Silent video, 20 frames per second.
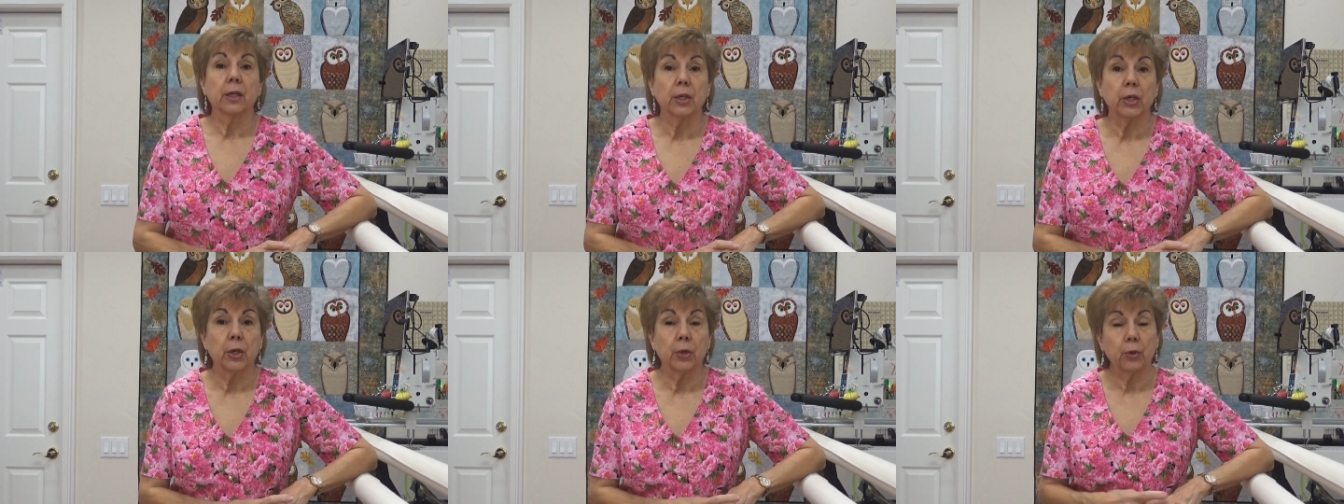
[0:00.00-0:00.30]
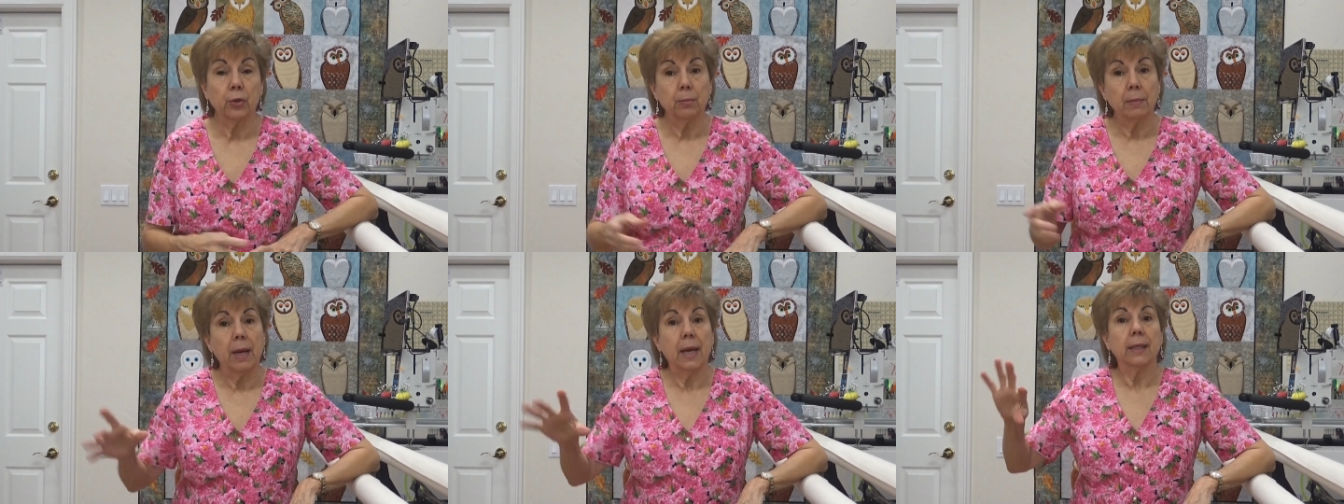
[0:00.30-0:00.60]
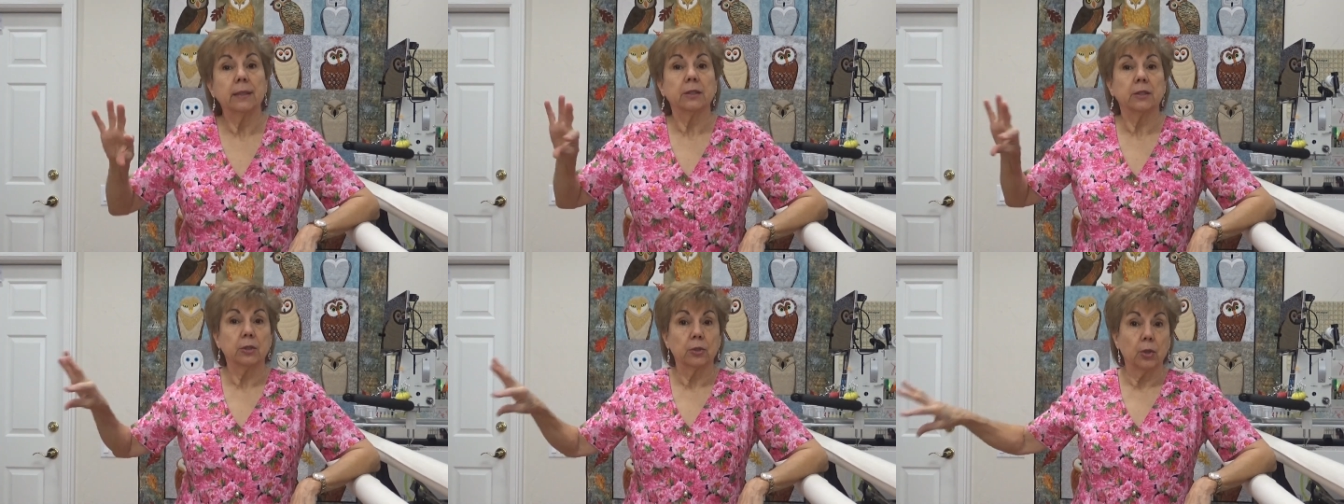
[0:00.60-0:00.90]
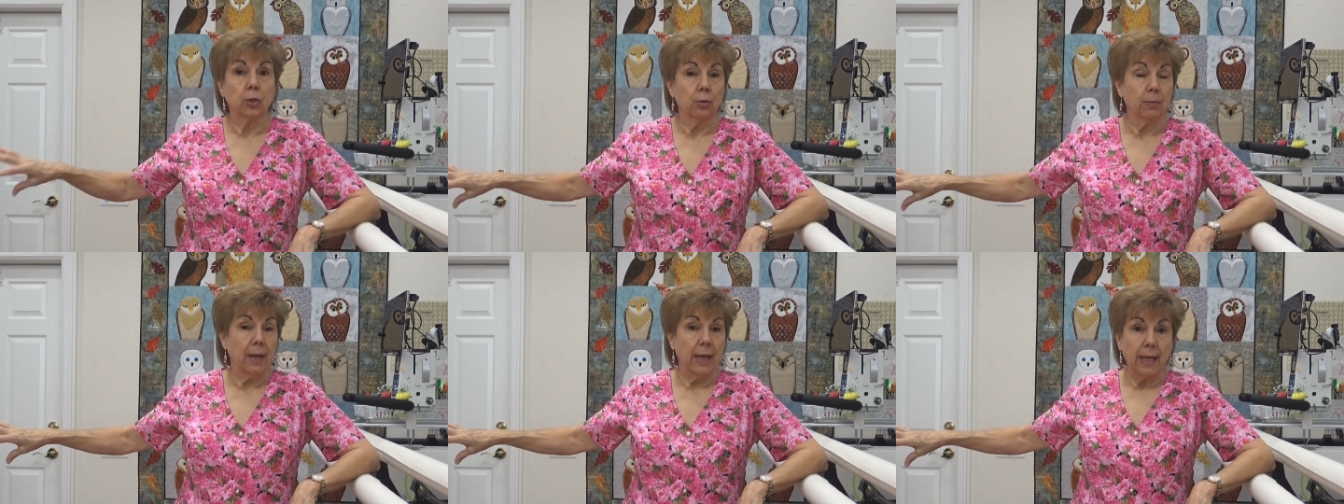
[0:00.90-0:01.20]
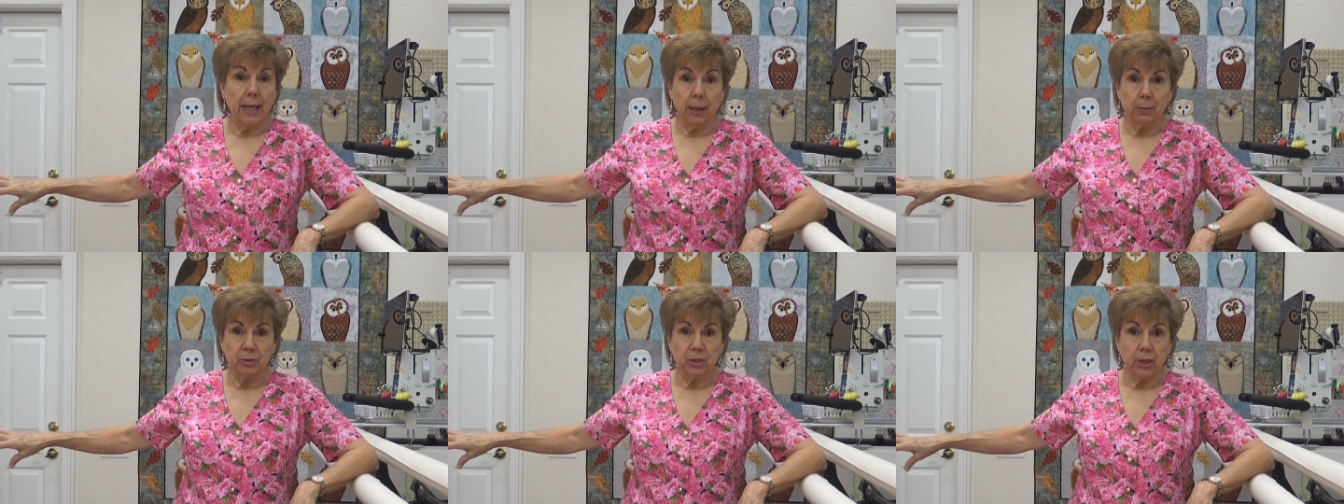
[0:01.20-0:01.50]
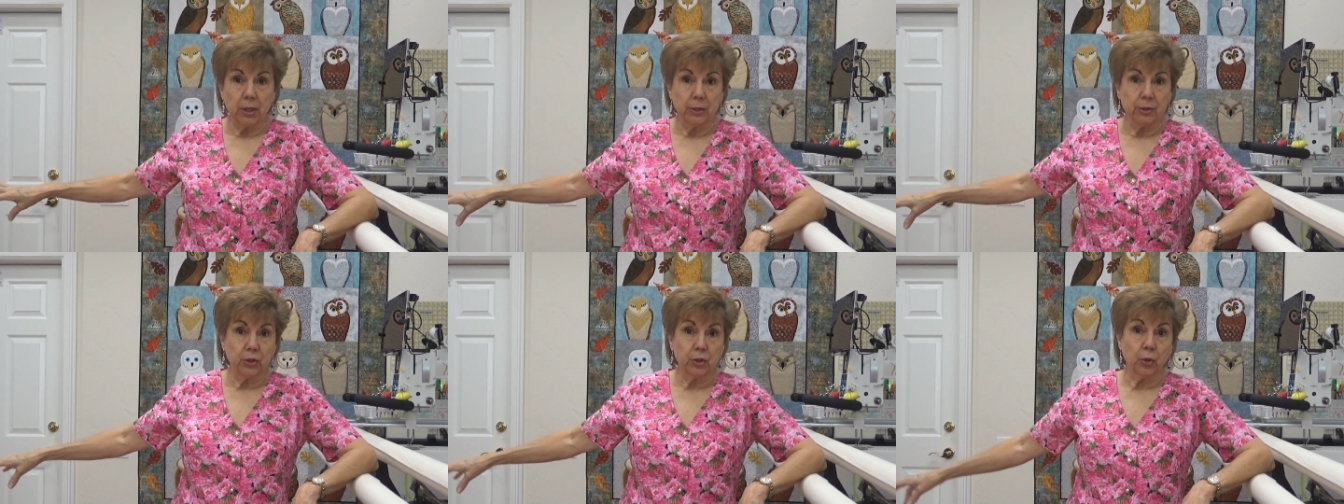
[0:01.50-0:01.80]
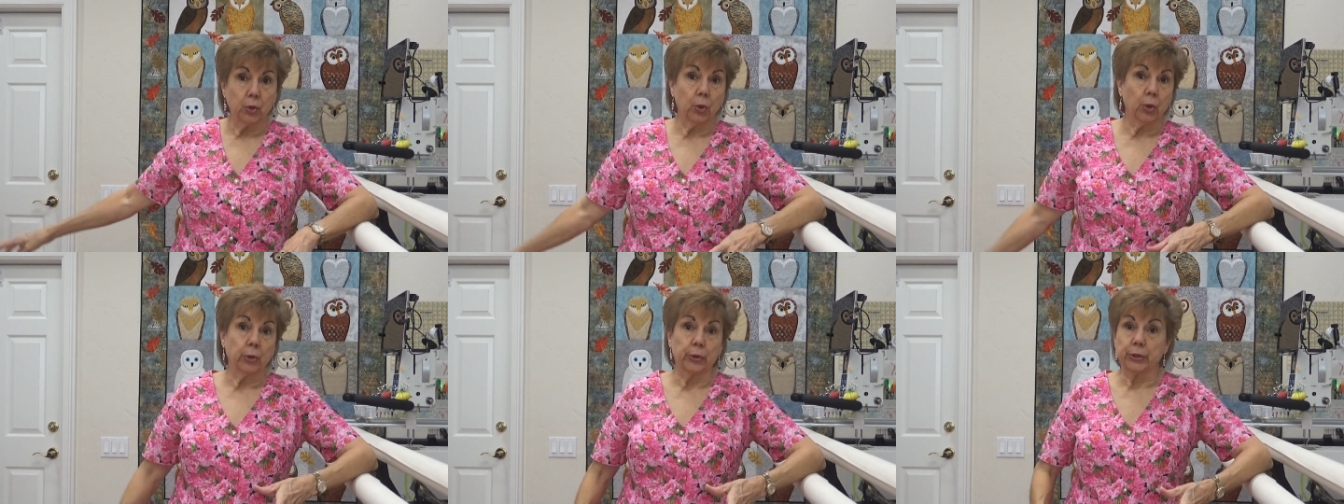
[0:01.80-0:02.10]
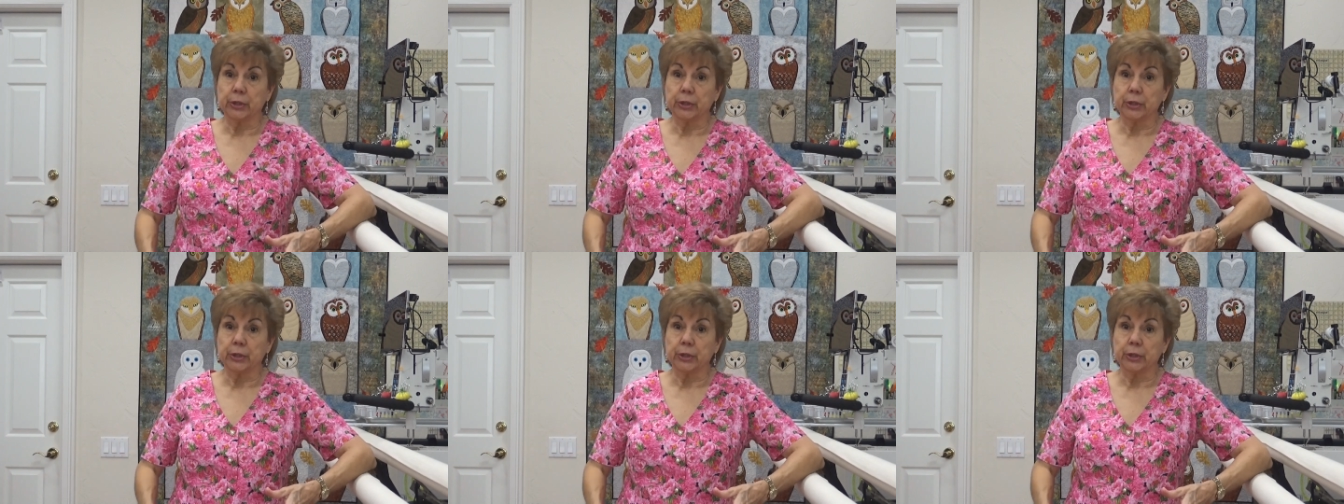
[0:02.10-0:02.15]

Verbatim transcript: Go to my store, my Amazon store,